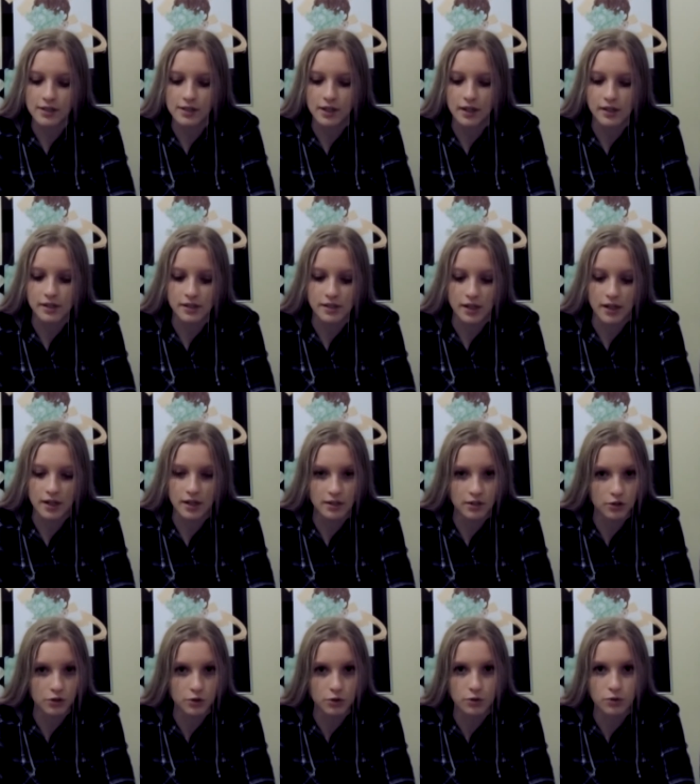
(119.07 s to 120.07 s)
I decided
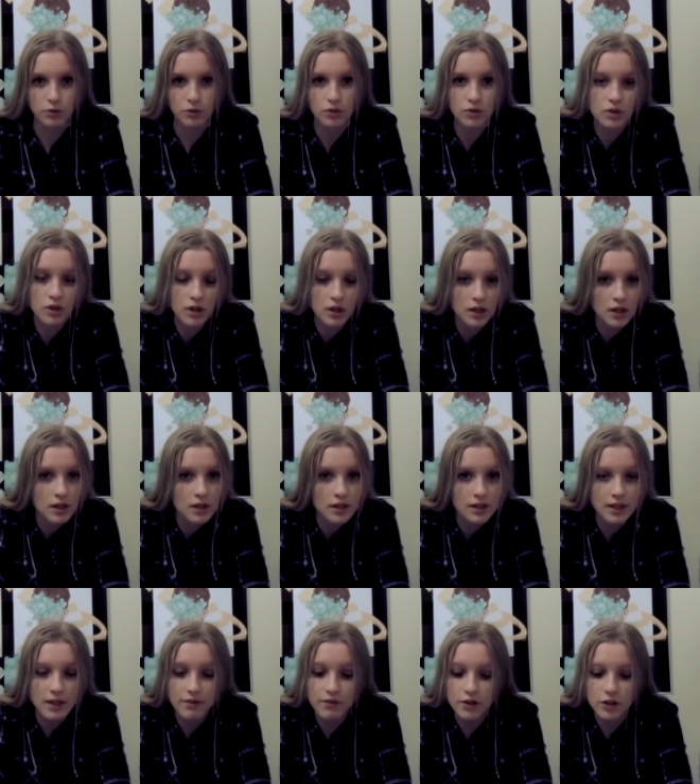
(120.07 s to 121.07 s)
to
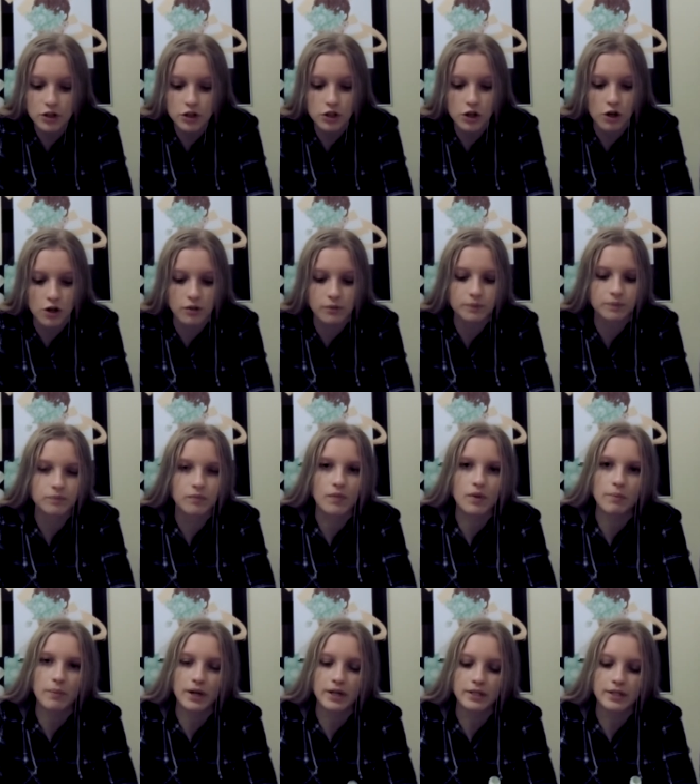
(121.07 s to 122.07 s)
give it a shot,
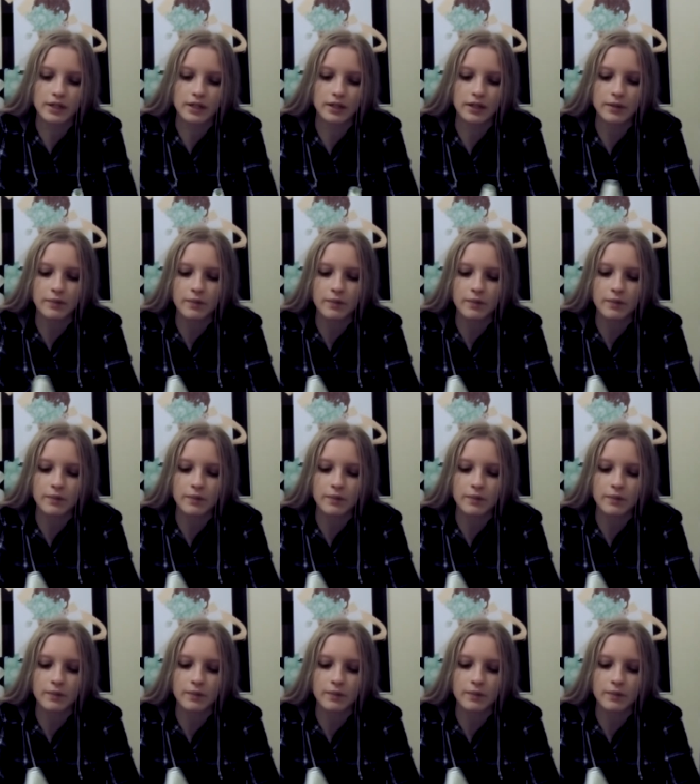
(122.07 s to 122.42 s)
basically.